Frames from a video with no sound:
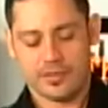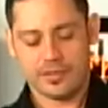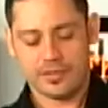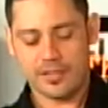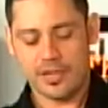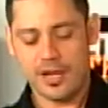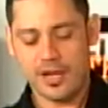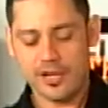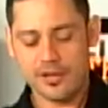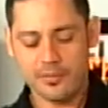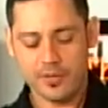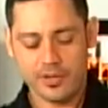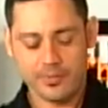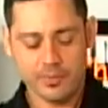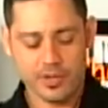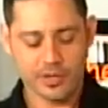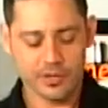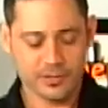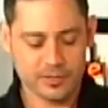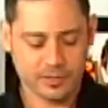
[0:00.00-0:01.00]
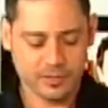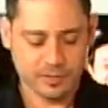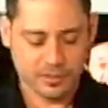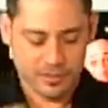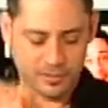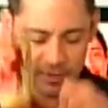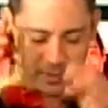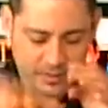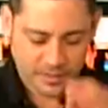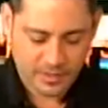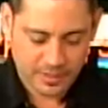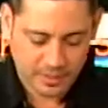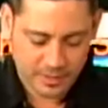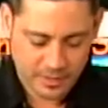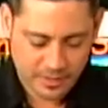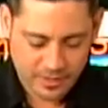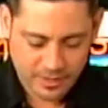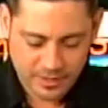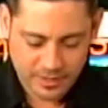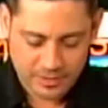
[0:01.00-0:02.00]
Tiny bit of mustard.
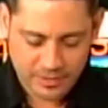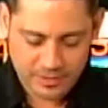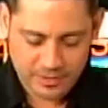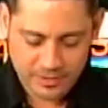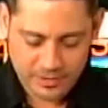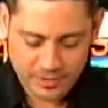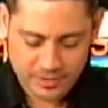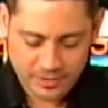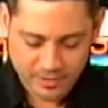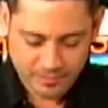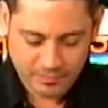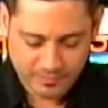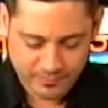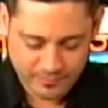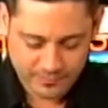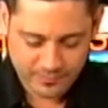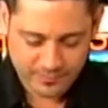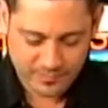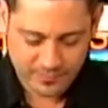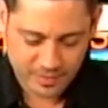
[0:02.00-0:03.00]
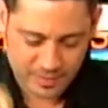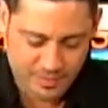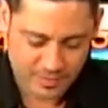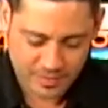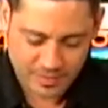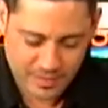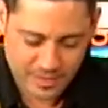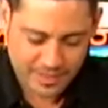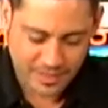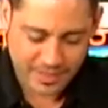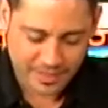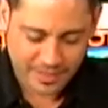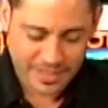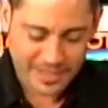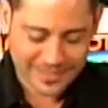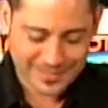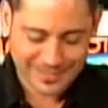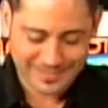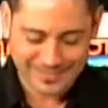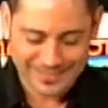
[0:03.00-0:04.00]
See, oh yeah,
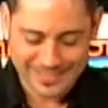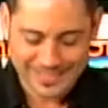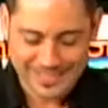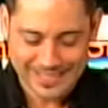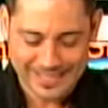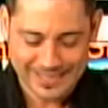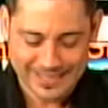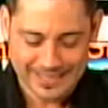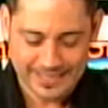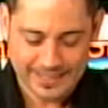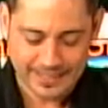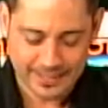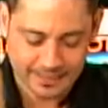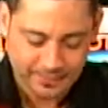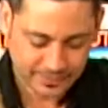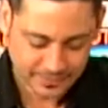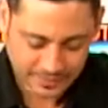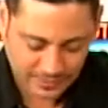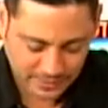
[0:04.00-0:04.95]
yeah, I like it.